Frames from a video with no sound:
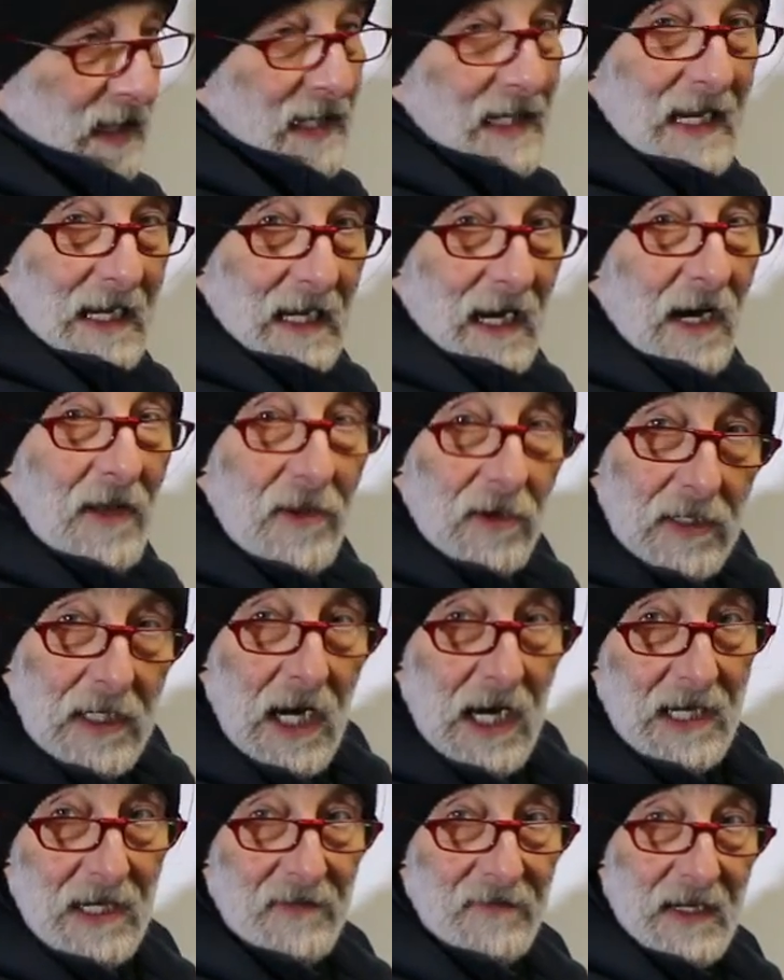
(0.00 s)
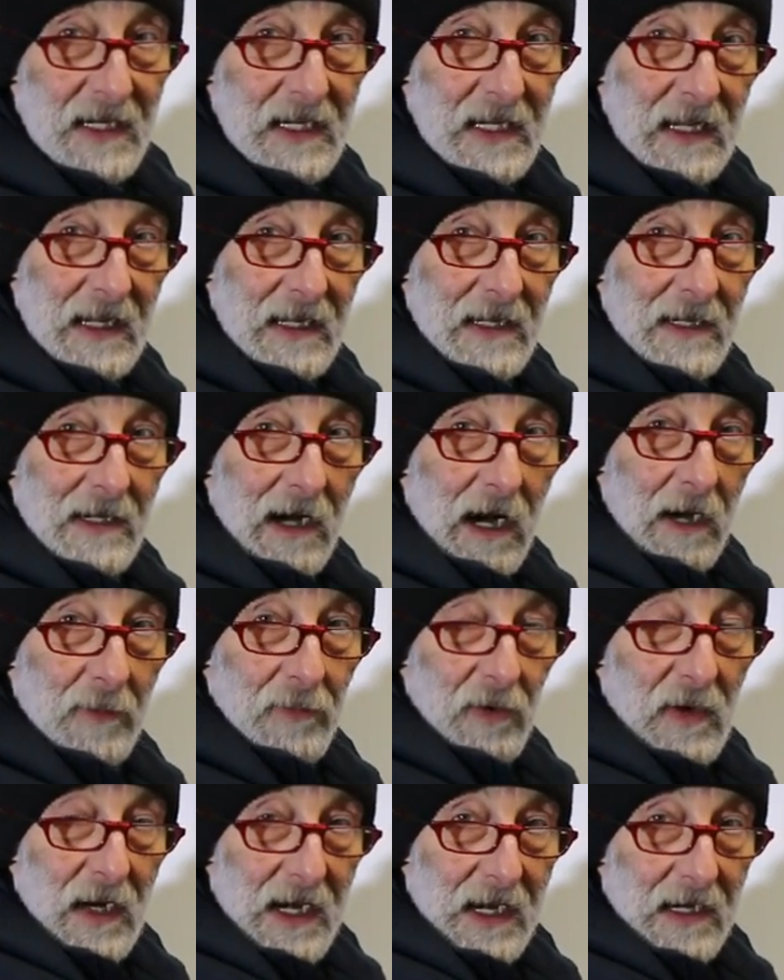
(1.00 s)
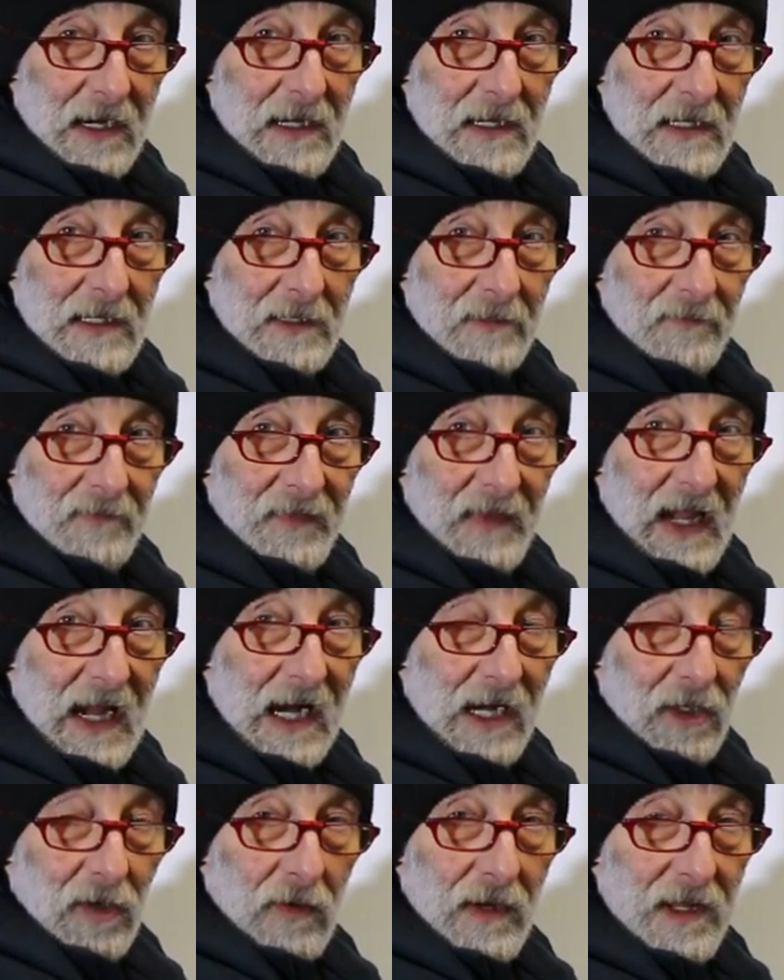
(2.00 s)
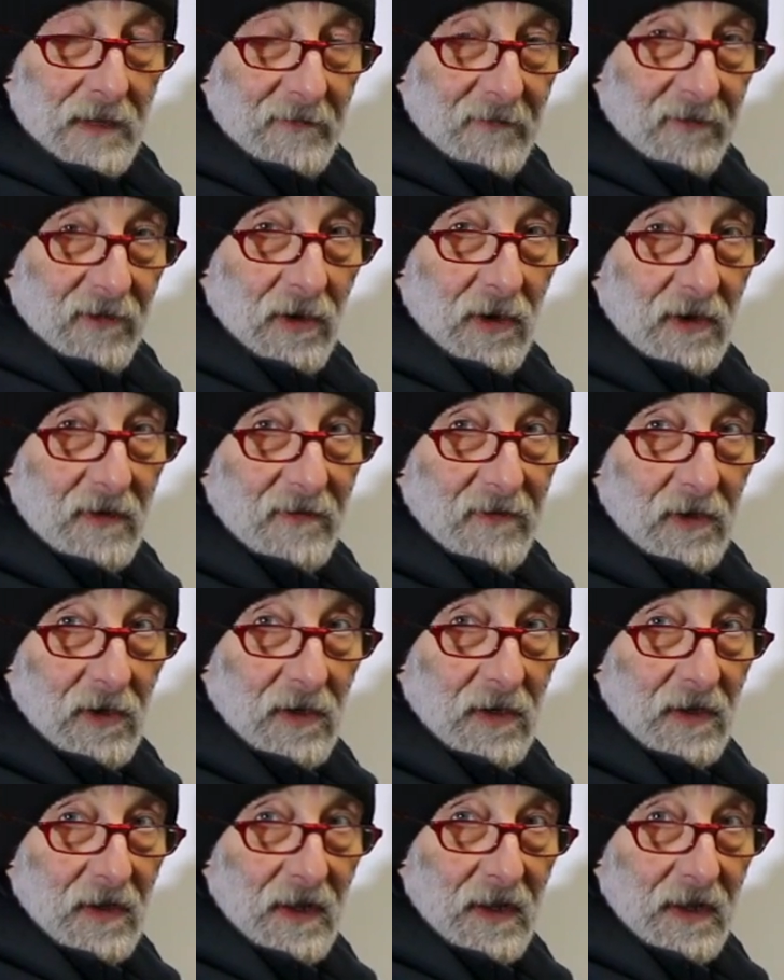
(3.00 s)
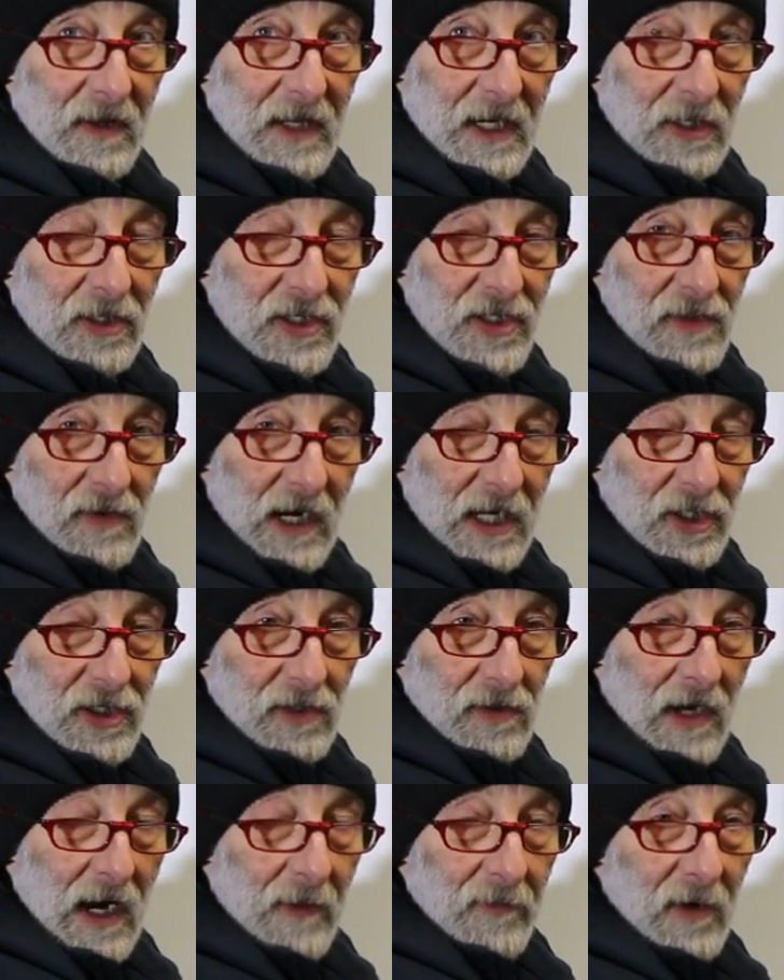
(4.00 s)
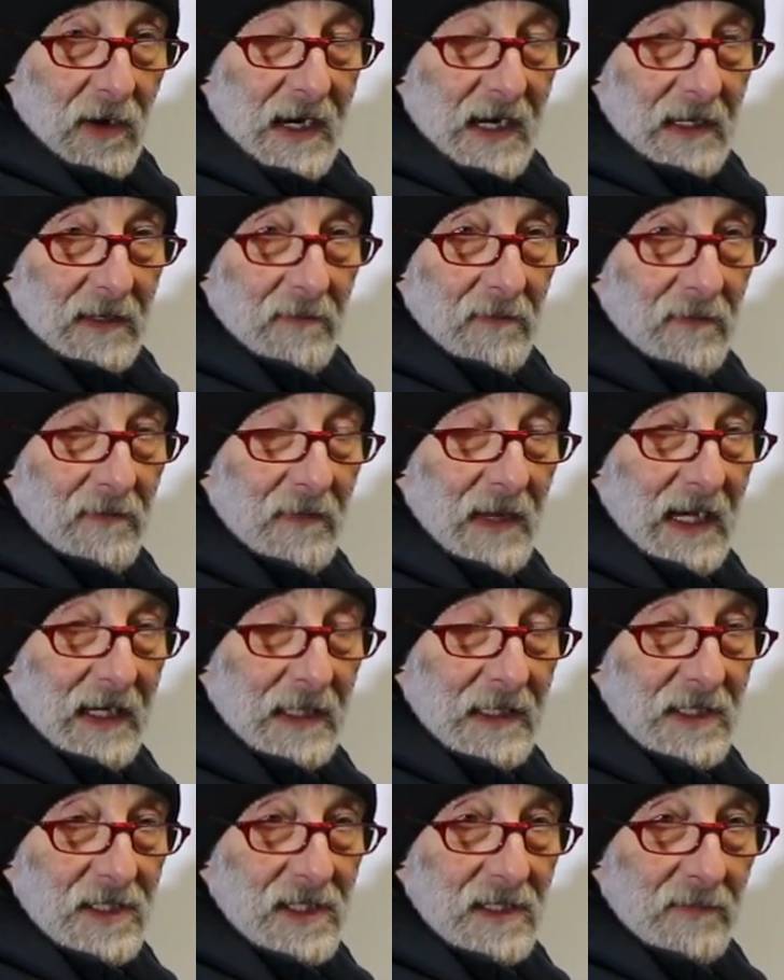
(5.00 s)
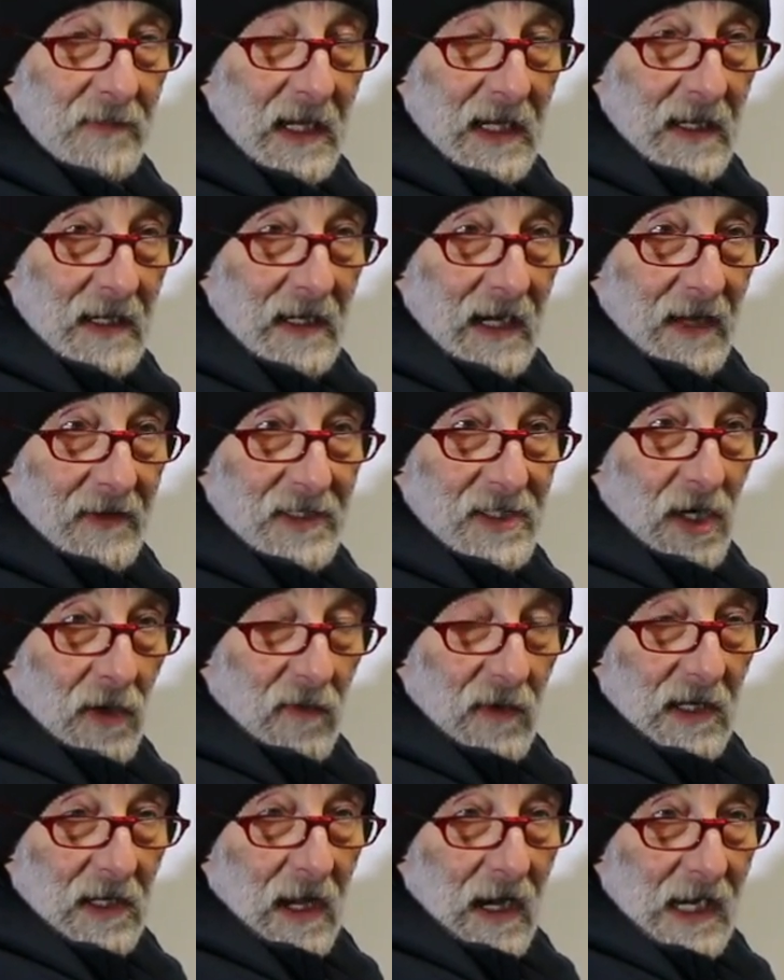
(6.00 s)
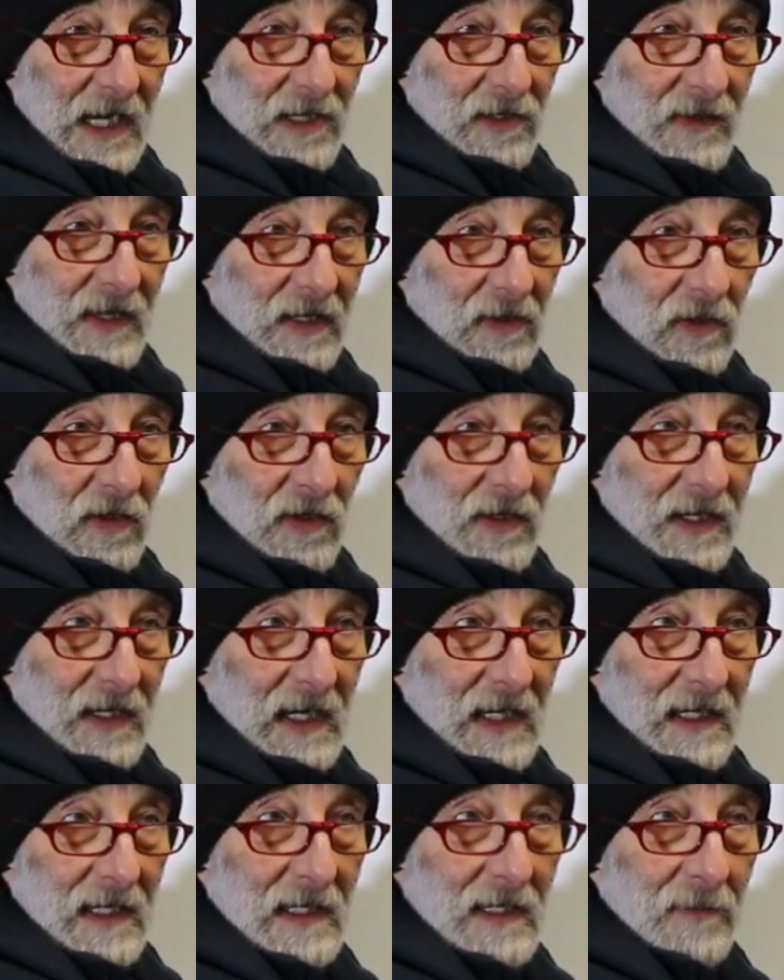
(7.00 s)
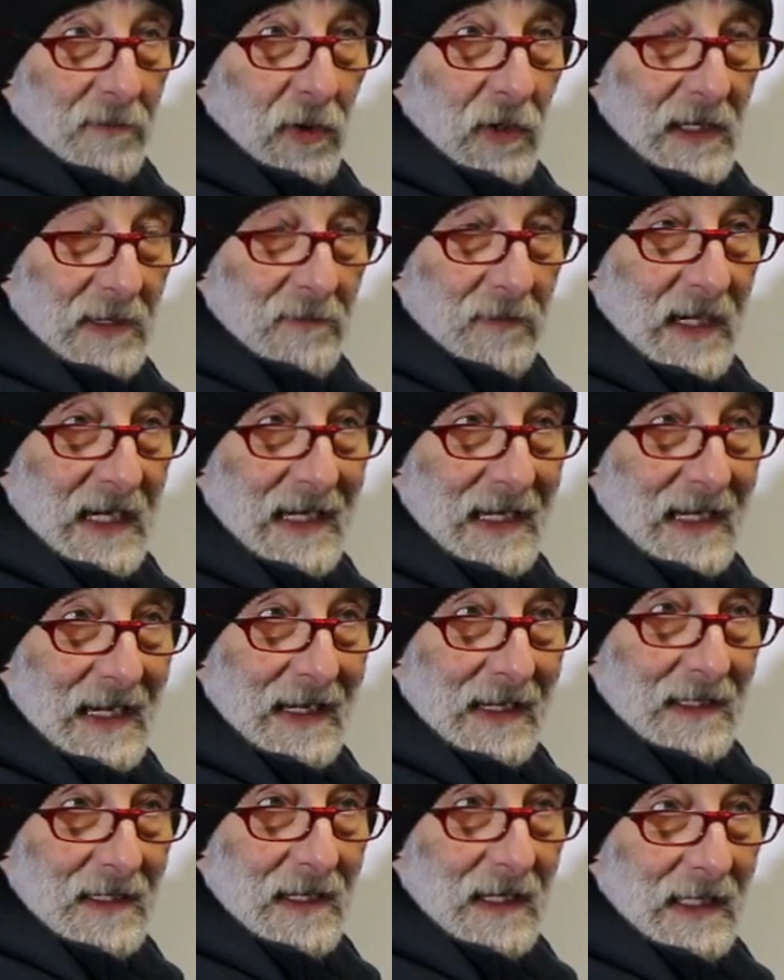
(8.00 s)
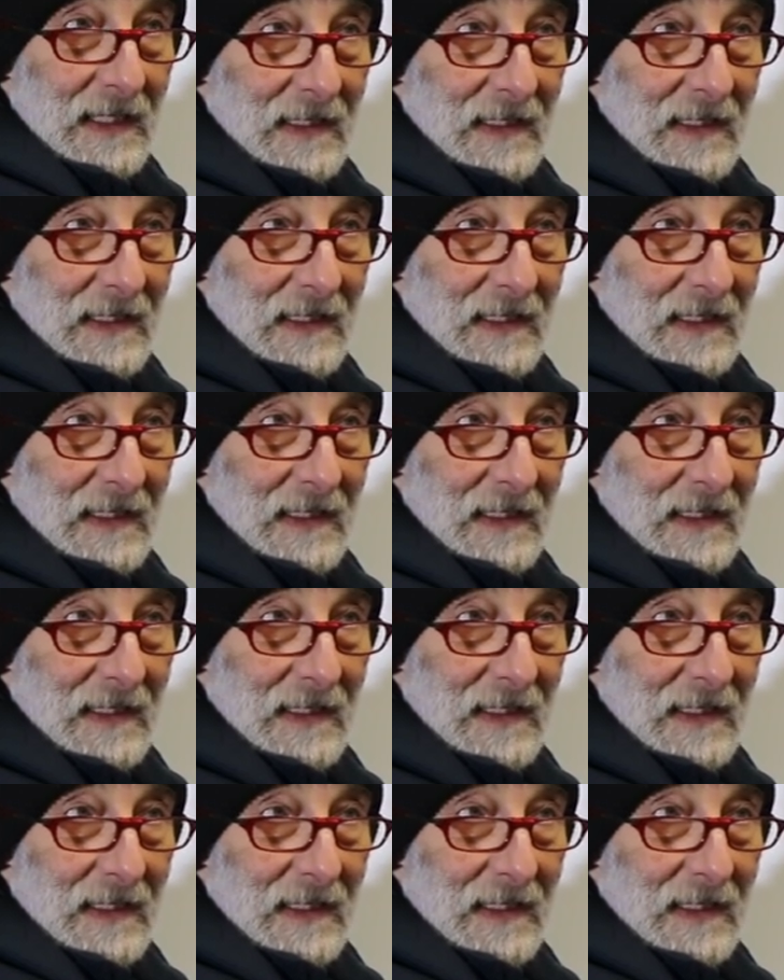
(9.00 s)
any other kind of a operating algorithm for their structure, operating mechanism, and so relied on the old print media